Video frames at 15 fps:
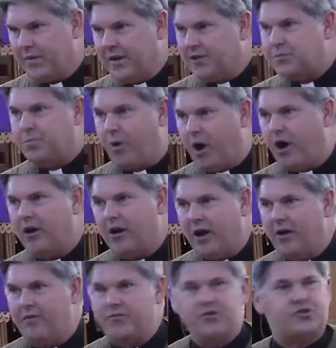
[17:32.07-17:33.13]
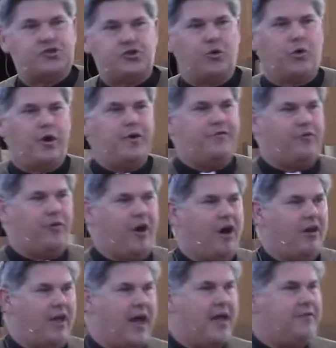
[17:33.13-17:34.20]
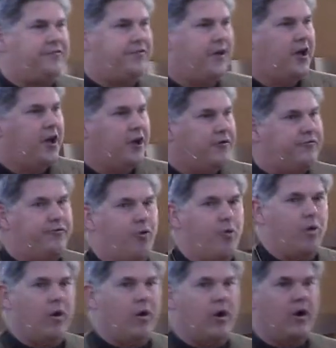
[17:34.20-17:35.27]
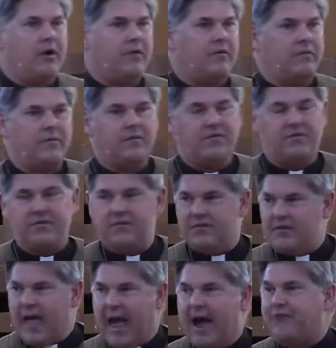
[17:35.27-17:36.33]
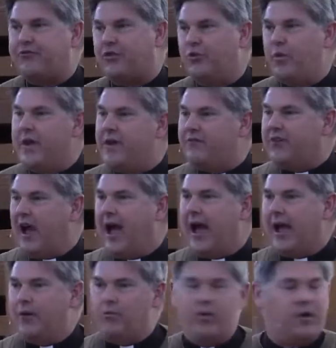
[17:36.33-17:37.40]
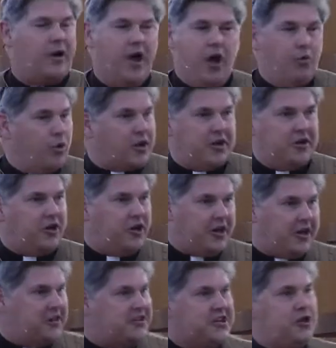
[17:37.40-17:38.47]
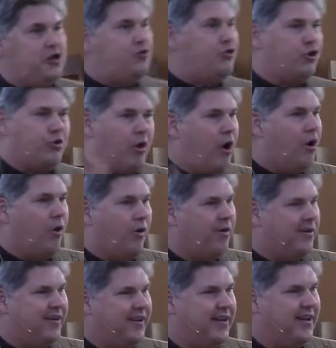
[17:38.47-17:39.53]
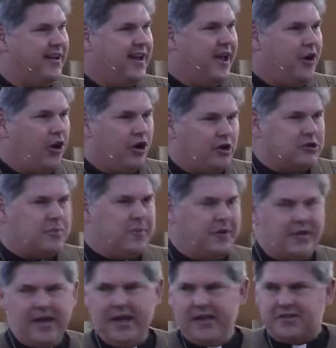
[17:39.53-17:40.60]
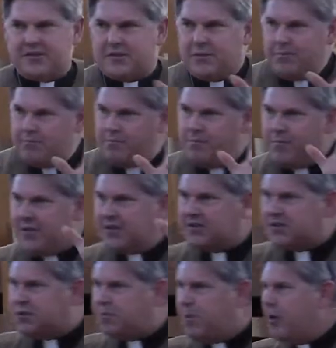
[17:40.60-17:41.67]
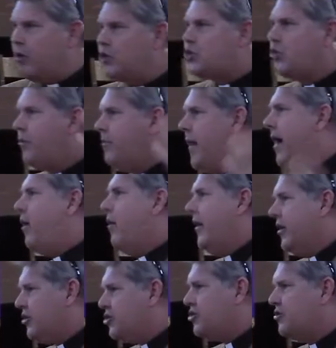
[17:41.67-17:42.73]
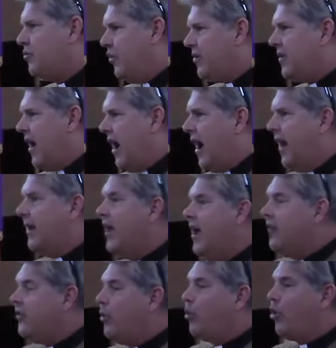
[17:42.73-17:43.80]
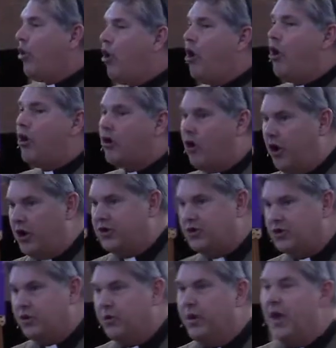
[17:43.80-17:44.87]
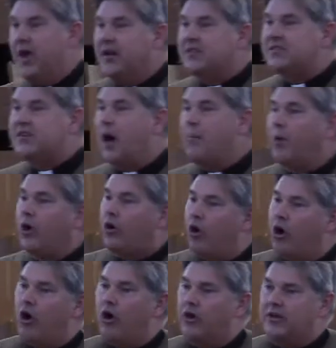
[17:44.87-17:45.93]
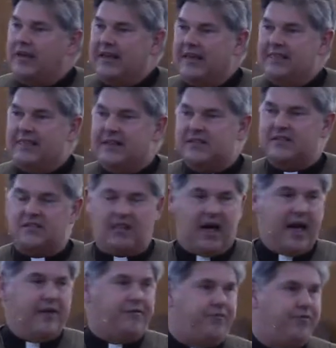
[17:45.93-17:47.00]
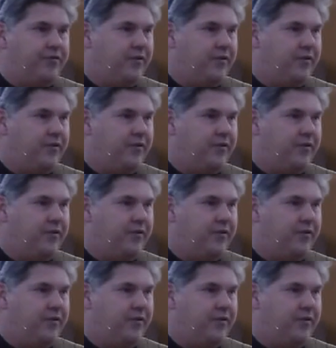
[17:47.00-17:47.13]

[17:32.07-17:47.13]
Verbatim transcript: it's part of the story for our life for after we have died. We're, we're going to continue to grow. And ultimately, it's to this spiritual marriage with God that we're all called to. Some are called in this life